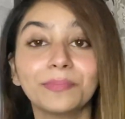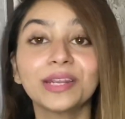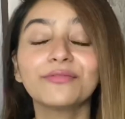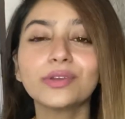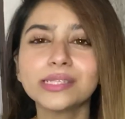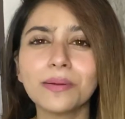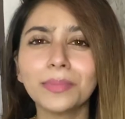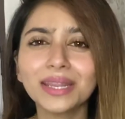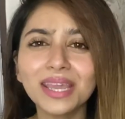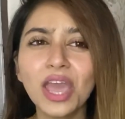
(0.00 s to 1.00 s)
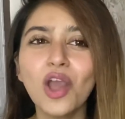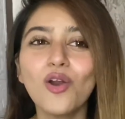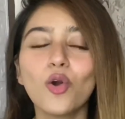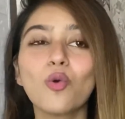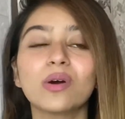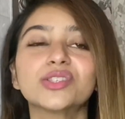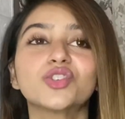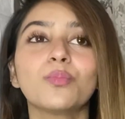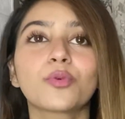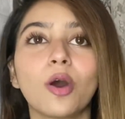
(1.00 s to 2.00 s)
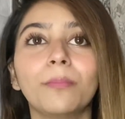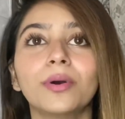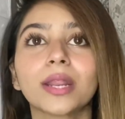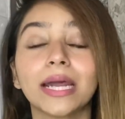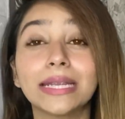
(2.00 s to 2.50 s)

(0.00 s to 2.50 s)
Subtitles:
But if you're somebody who wants to follow a